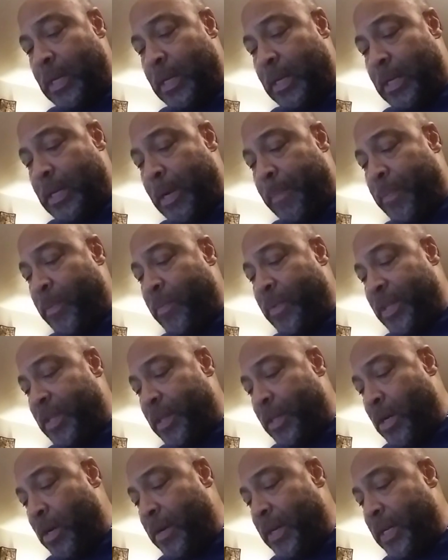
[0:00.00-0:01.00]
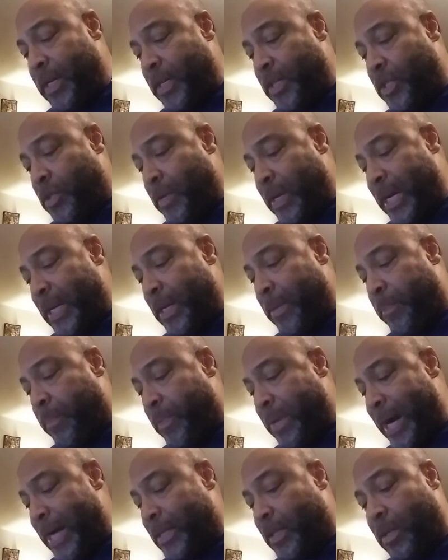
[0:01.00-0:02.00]
coupled with learning and training
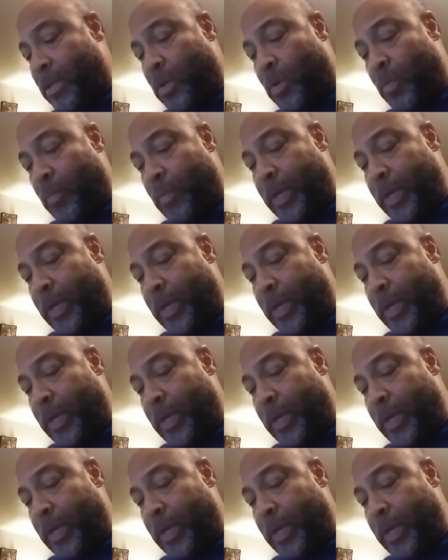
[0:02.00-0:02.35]
practical